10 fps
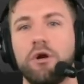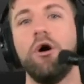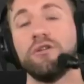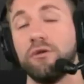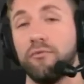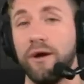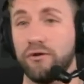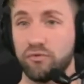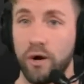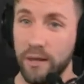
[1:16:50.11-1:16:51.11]
Also, the
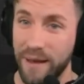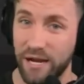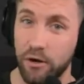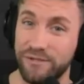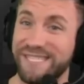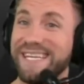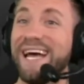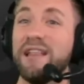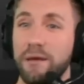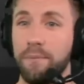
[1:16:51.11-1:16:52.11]
Raiders running back coach is
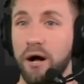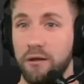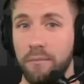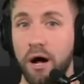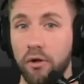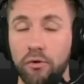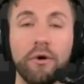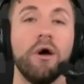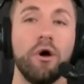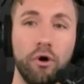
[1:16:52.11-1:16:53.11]
Kennedy Polamalu,
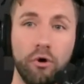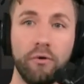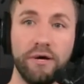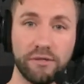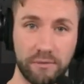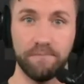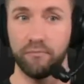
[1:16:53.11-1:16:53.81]
who is,